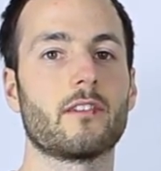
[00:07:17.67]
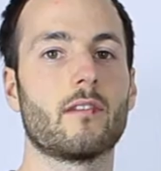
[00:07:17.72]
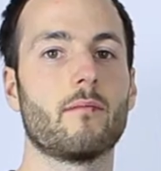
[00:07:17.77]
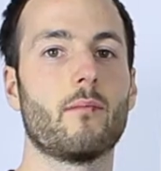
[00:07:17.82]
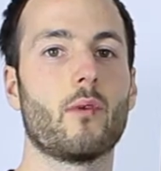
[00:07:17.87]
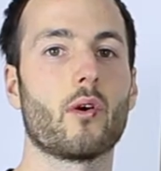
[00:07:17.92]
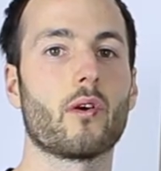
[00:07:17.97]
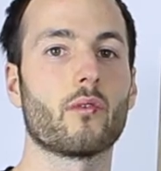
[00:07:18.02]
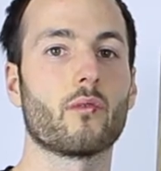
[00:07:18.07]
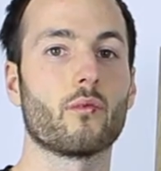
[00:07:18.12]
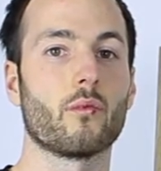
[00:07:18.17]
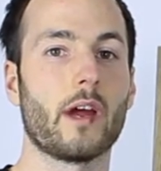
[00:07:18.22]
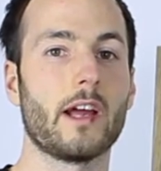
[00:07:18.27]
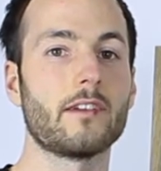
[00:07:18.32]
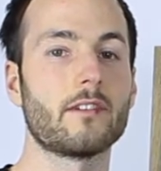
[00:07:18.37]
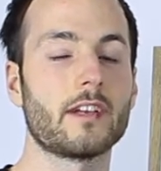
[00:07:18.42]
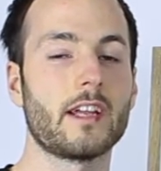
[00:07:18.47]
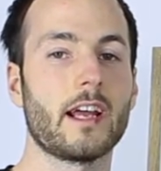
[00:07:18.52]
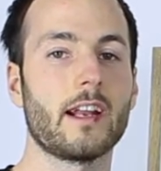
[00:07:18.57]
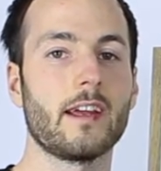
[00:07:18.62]
So the more
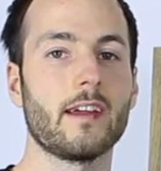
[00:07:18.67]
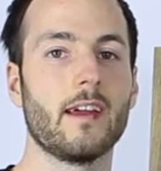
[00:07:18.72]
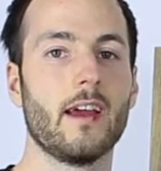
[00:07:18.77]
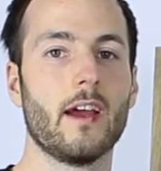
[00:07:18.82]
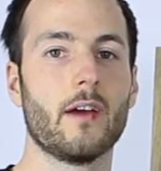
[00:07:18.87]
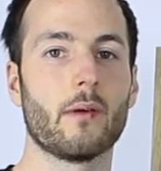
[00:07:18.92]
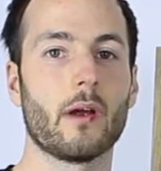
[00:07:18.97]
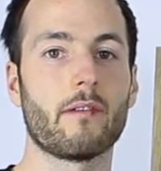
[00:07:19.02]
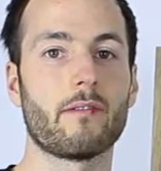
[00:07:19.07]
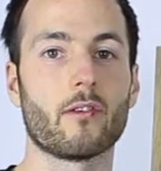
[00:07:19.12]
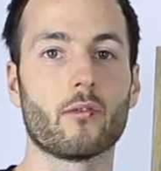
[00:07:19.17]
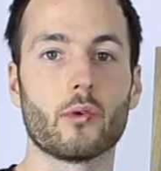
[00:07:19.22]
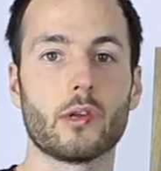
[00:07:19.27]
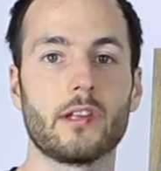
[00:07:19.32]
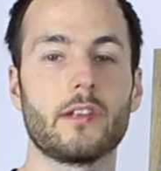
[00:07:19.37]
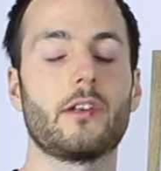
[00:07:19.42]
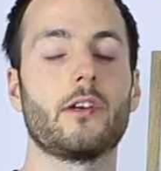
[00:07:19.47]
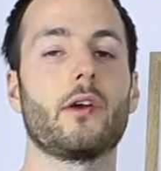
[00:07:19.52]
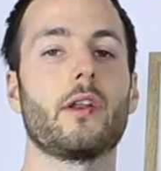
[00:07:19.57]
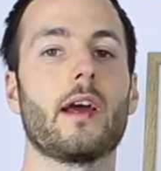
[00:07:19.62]
rent you're getting, or if you're
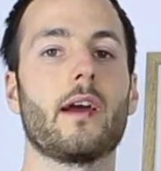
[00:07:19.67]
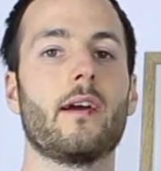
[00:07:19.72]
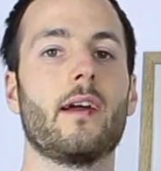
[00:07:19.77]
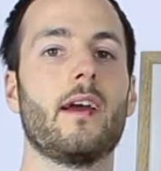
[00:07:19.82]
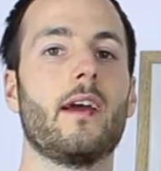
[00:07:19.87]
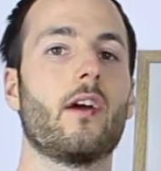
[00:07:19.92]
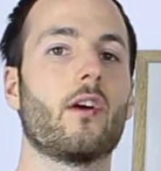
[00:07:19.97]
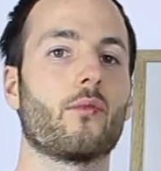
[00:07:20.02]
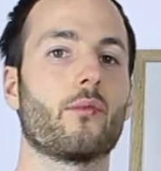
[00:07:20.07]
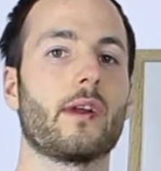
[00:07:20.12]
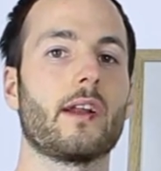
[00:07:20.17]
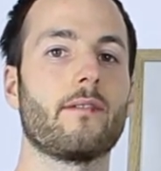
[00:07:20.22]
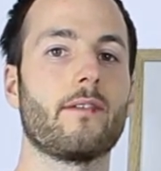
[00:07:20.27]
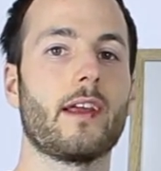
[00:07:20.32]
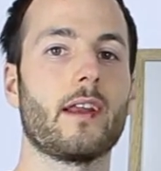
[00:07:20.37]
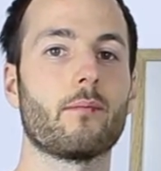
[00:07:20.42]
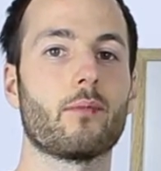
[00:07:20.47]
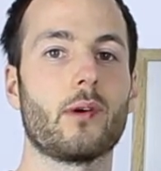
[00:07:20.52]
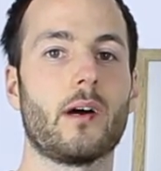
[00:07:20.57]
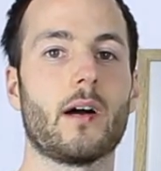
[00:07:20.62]
really good at
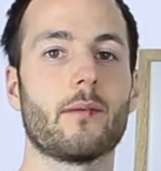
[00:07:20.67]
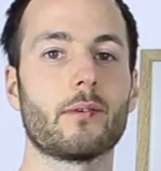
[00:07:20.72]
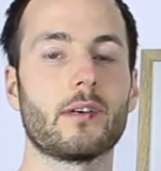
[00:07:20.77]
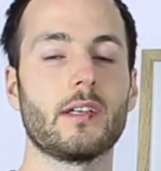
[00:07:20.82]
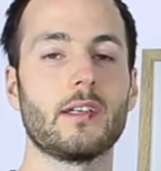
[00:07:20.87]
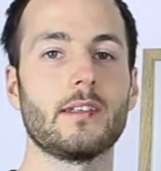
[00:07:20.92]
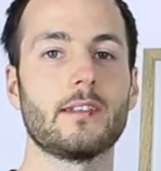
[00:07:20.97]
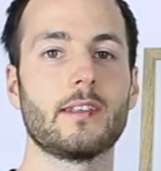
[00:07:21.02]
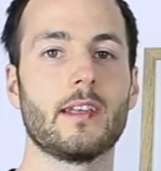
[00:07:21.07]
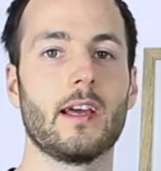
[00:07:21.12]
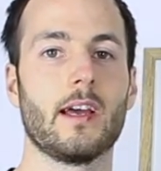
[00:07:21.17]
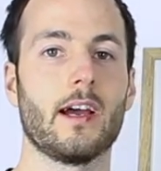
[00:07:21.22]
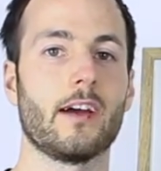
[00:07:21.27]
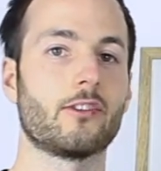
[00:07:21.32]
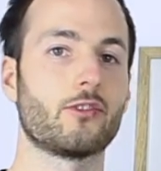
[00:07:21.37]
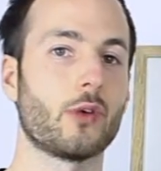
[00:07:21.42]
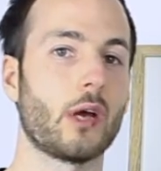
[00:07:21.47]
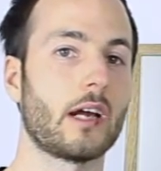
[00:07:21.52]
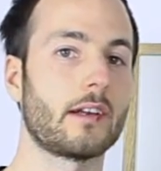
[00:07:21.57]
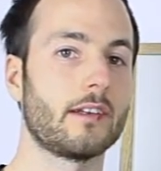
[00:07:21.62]
renovating properties,
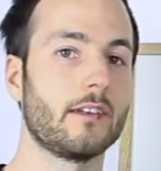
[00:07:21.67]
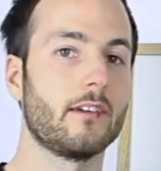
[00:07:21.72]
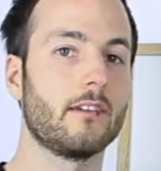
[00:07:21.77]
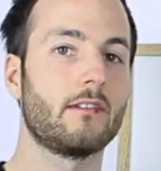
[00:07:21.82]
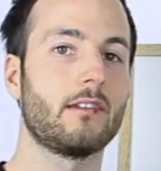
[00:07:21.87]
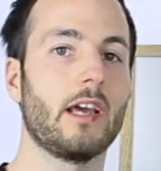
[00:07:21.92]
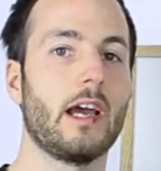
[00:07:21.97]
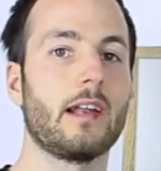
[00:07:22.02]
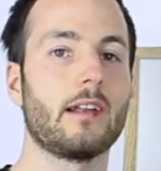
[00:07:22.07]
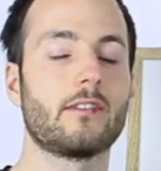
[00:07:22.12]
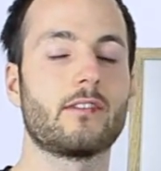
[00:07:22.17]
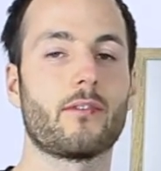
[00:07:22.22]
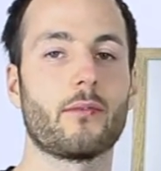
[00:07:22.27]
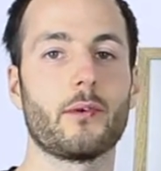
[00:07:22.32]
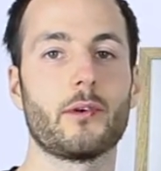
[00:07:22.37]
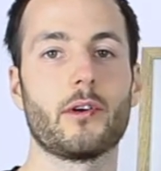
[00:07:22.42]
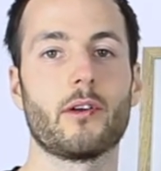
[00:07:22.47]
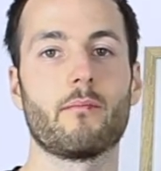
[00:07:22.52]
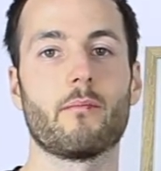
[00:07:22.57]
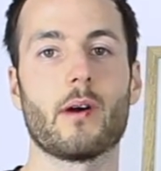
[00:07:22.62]
attracting good tenants
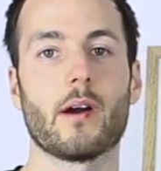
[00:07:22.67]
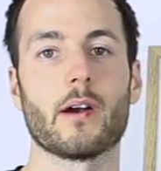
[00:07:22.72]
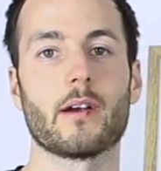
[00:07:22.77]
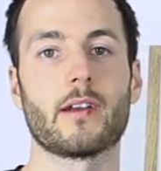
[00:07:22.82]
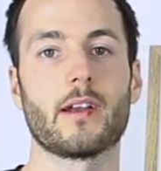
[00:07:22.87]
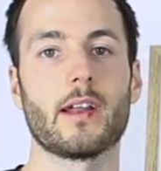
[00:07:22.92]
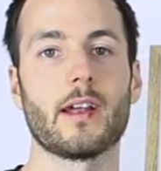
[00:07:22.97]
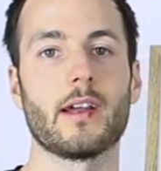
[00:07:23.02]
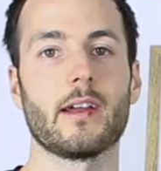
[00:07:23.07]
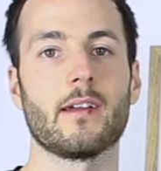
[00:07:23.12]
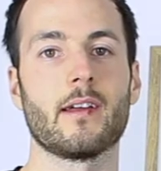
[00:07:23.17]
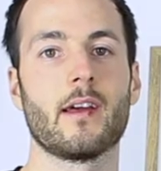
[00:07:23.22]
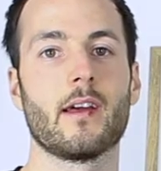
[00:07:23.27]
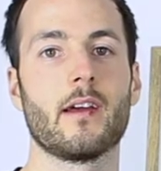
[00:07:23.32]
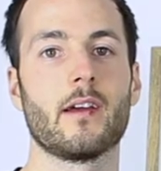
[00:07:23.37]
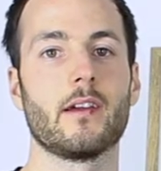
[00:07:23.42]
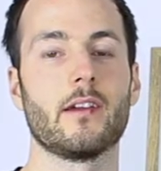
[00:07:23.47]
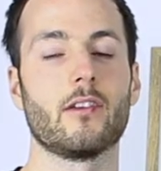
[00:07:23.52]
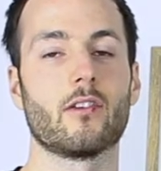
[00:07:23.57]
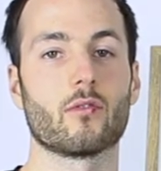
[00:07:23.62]
through good marketing,
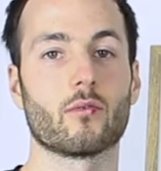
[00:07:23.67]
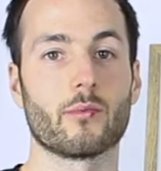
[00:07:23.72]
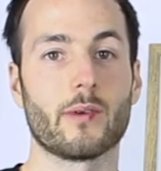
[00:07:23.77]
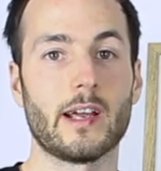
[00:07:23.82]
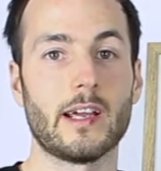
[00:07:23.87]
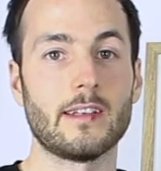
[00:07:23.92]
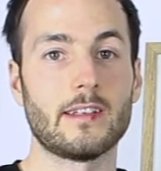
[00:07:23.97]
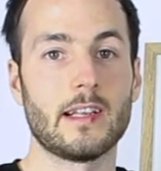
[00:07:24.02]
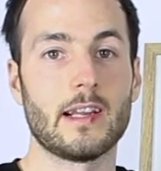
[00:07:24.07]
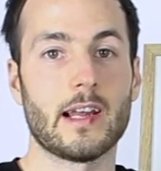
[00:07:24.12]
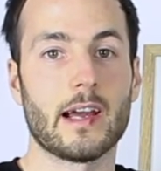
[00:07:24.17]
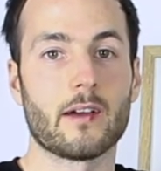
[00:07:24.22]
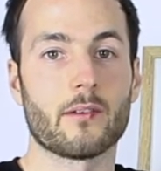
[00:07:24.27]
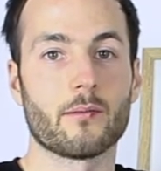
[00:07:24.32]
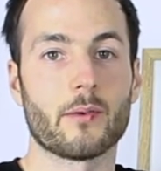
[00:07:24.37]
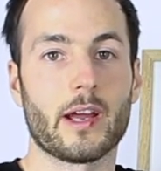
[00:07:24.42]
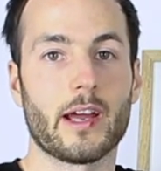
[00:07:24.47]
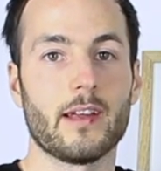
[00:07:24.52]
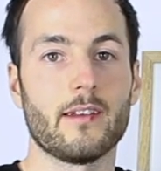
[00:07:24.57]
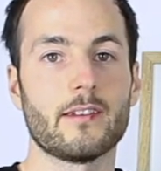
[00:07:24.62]
raising
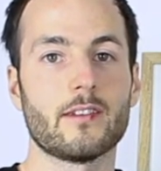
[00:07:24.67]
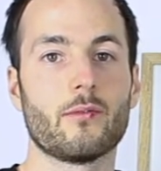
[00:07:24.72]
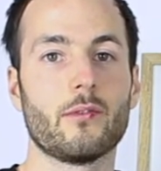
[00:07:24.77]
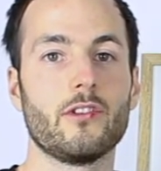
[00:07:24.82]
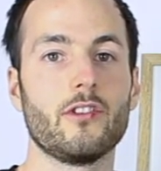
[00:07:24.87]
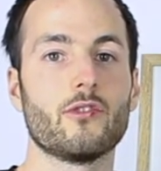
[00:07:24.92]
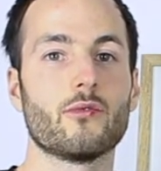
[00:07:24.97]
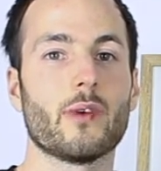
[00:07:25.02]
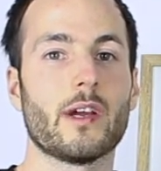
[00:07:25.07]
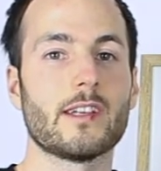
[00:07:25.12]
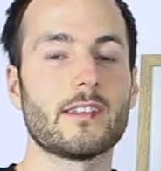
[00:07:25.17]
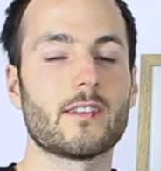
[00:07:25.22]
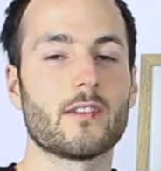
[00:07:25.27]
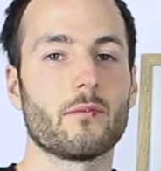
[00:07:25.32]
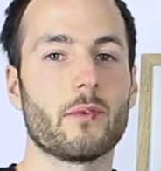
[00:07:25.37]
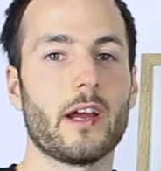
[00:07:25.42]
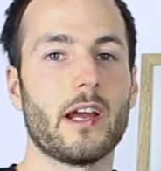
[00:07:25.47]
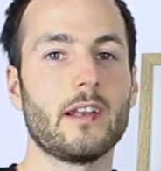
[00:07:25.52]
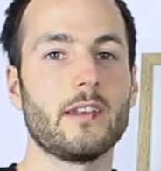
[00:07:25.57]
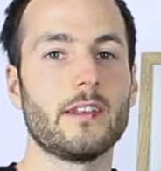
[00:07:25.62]
that rent. When you raise
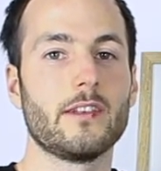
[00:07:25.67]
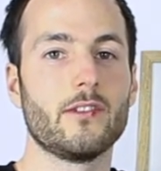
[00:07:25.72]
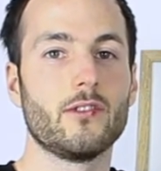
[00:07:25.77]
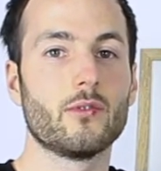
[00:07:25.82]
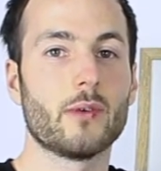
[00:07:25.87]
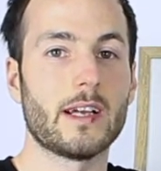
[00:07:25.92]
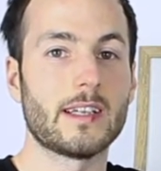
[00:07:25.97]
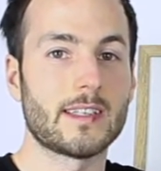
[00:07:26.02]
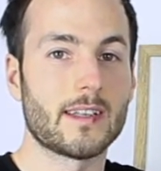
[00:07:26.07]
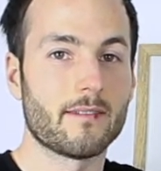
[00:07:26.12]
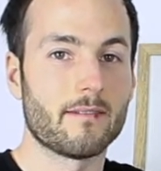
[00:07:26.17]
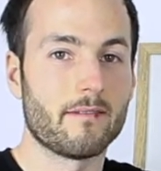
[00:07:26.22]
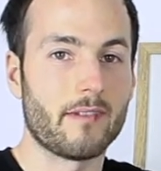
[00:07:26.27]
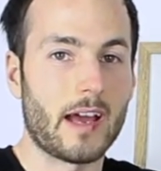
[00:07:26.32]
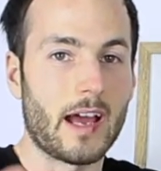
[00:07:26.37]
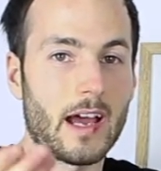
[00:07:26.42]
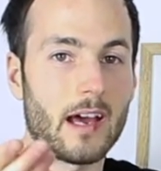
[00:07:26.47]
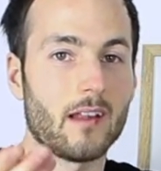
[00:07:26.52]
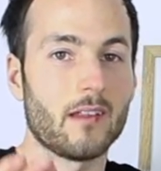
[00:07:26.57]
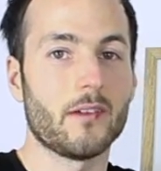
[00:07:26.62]
the rent, you raise the
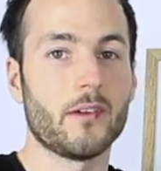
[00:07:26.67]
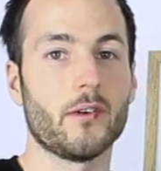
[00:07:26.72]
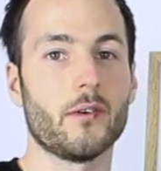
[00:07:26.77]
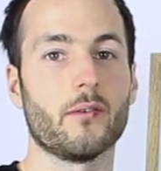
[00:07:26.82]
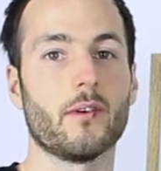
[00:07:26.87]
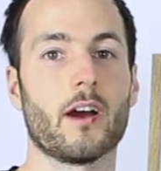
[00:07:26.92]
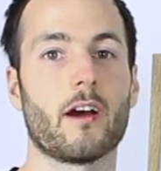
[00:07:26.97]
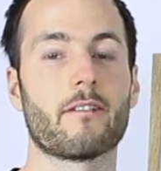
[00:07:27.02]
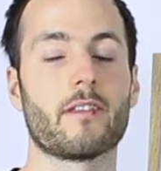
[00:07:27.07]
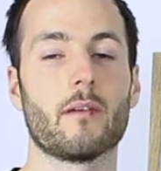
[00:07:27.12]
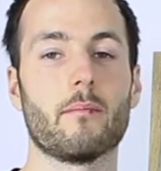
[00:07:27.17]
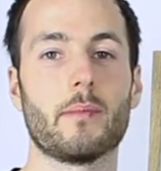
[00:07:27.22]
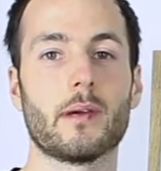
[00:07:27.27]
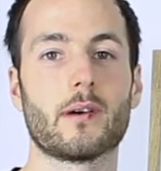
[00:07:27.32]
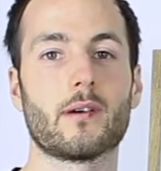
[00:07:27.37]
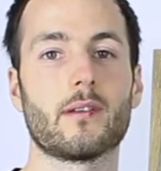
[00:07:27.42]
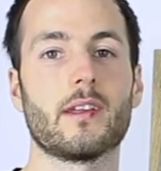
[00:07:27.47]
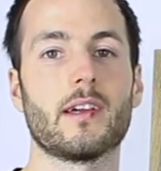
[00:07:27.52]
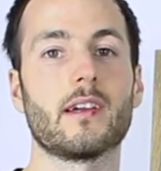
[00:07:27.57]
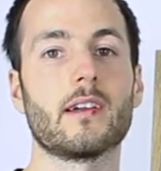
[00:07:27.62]
value of the
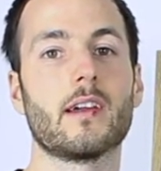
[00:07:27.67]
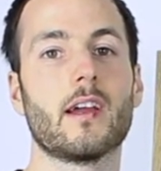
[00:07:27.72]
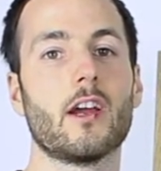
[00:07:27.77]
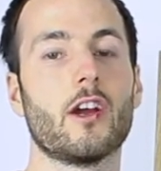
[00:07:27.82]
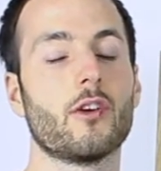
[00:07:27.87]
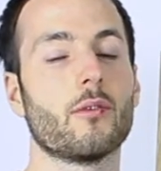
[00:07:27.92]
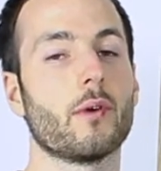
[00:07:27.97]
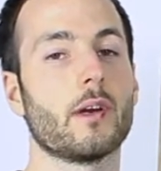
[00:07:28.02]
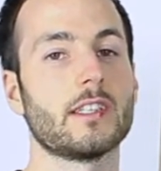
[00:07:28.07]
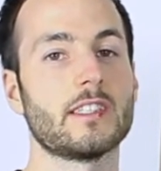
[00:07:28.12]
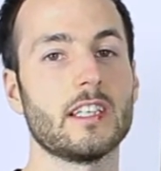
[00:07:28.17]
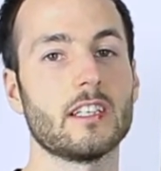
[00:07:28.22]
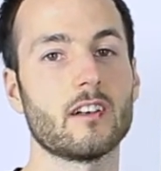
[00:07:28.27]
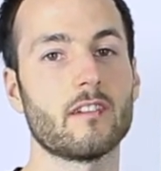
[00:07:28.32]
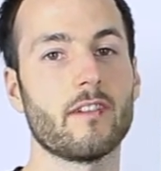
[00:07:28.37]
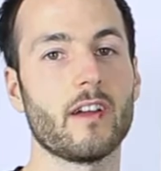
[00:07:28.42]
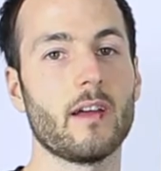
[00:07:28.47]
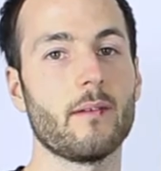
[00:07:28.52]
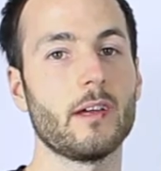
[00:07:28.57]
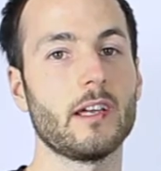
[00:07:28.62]
building. Right?
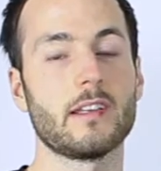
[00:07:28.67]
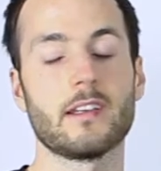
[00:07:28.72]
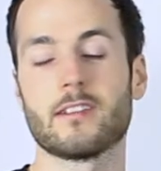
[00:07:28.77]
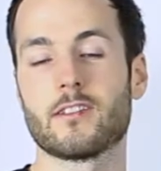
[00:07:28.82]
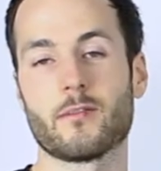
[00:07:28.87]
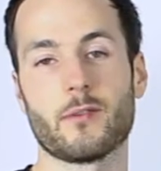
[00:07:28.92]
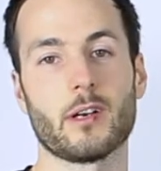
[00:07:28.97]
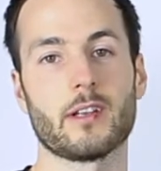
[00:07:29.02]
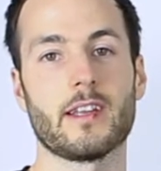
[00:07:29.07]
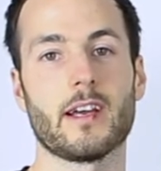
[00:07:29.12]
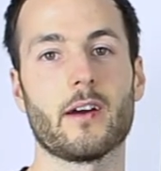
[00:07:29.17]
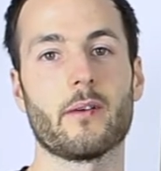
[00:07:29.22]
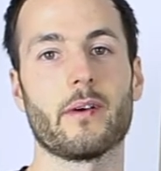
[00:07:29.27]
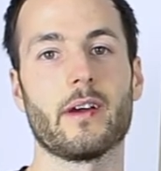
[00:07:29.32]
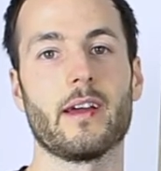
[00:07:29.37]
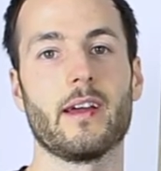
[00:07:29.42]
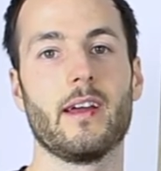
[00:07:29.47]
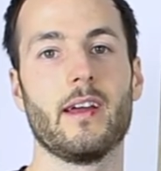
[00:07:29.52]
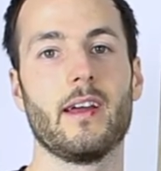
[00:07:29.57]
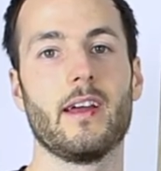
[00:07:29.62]
Single family doesn't work that
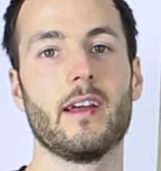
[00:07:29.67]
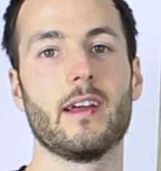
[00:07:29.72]
way.